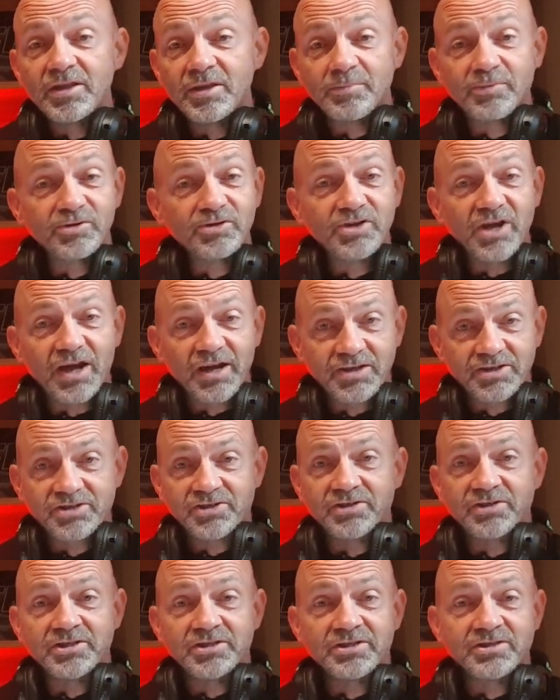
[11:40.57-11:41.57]
The
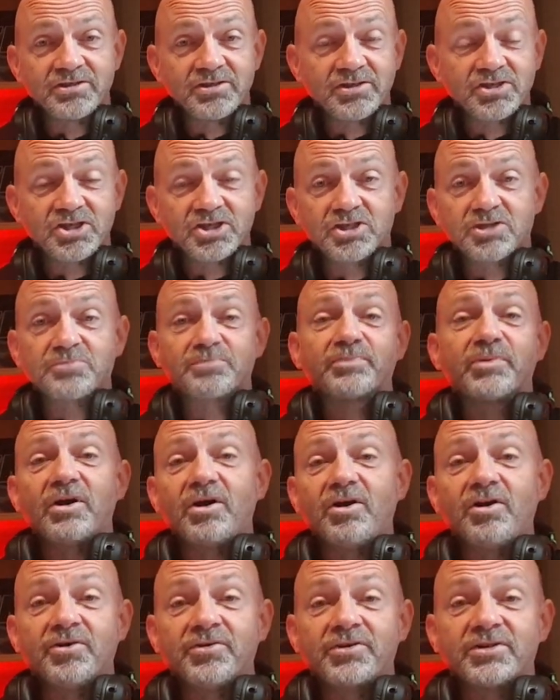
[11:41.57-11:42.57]
production is just
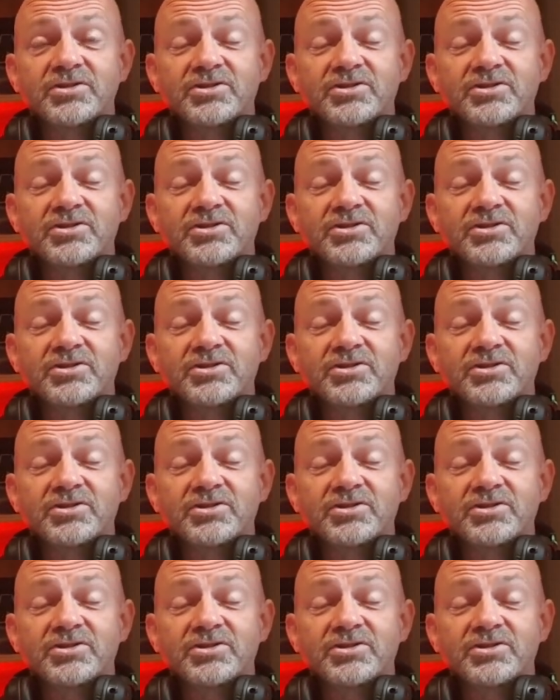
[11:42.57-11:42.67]
spot on.